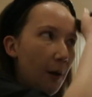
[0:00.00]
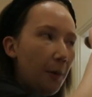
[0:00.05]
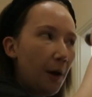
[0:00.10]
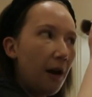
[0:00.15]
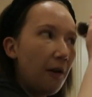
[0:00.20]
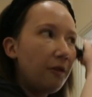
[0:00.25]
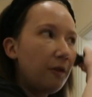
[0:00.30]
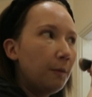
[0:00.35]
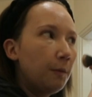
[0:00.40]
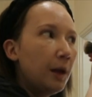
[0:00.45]

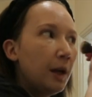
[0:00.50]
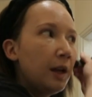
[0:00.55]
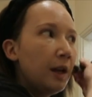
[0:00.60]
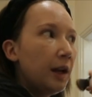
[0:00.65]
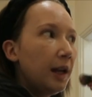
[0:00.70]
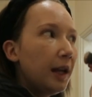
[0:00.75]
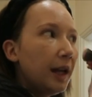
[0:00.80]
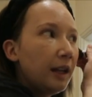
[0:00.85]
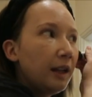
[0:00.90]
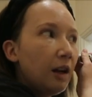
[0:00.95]
apart from
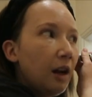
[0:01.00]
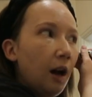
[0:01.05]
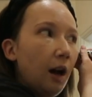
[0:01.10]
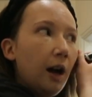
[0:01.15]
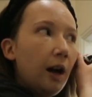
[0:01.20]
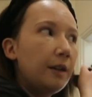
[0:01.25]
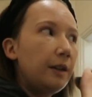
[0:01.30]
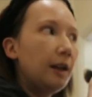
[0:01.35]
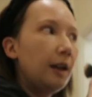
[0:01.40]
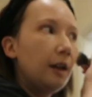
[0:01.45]
in
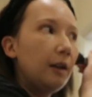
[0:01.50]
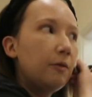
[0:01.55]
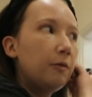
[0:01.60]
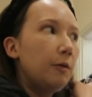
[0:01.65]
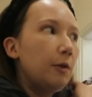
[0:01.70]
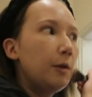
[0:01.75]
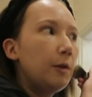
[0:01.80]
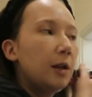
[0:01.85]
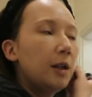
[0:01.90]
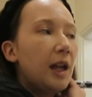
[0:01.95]

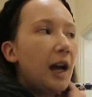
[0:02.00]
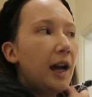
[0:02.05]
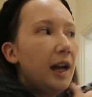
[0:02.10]
Cardiff. We were